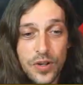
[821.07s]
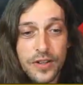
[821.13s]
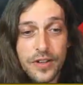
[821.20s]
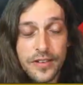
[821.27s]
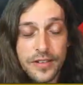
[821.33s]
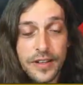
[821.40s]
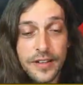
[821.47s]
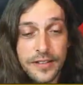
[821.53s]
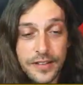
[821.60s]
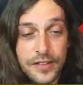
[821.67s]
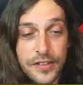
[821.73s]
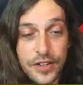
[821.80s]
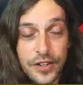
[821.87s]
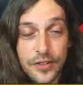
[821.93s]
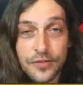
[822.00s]
the things that
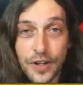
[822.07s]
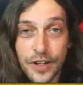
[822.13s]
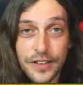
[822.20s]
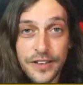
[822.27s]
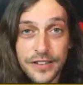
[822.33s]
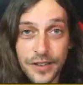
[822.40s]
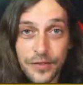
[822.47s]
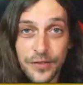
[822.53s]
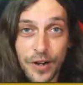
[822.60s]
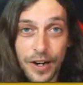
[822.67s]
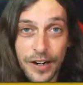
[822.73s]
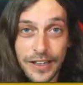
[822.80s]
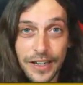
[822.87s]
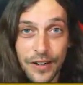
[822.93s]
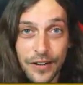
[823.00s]
you're going to find yourself
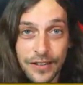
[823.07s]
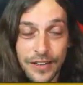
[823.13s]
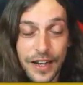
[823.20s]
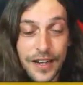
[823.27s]
grinding out a lot.